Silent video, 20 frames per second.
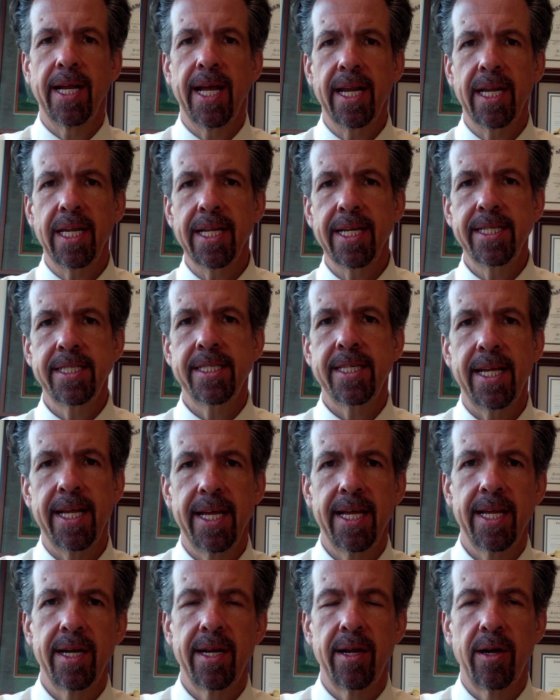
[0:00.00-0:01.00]
at least
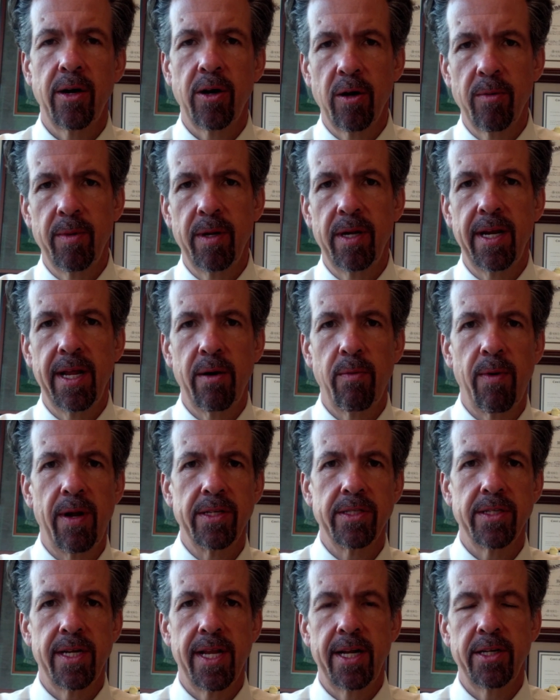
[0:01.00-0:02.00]
in urban and
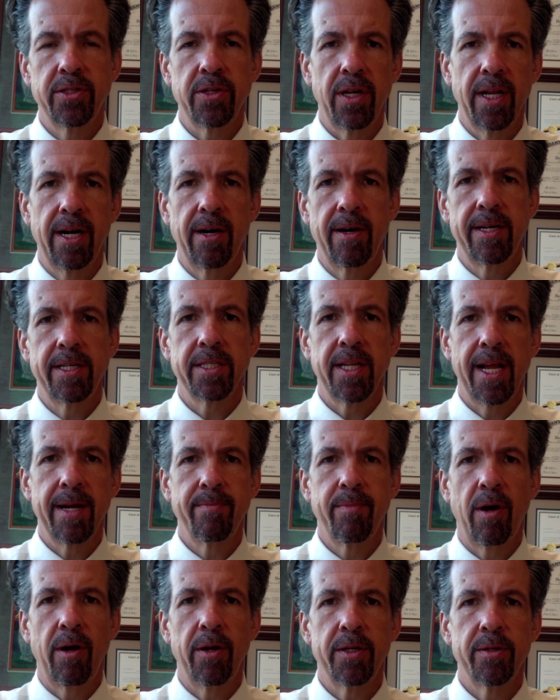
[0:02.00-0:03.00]
residential areas like
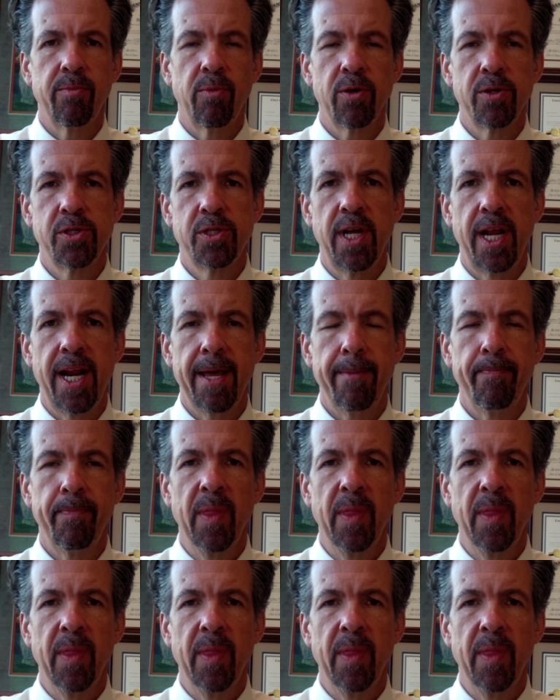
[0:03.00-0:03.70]
Baltimore City.